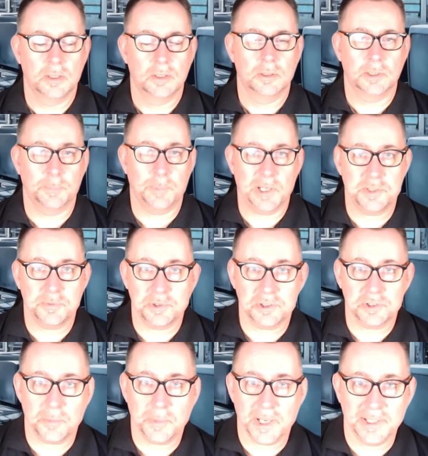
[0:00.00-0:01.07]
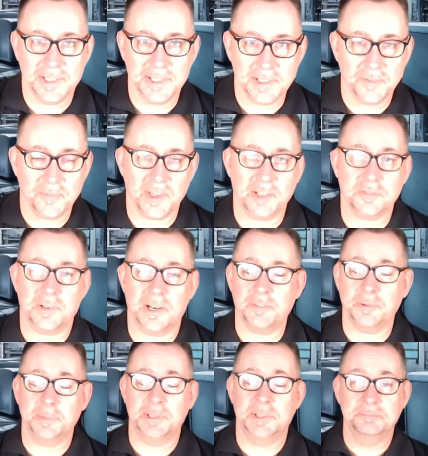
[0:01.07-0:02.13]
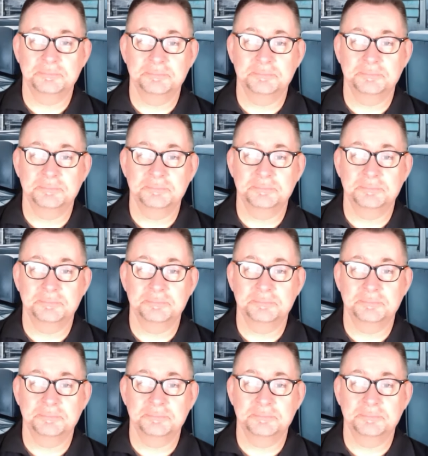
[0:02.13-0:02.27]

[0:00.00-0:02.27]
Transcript: The pleasure was all mine, Nick. Thanks for having me.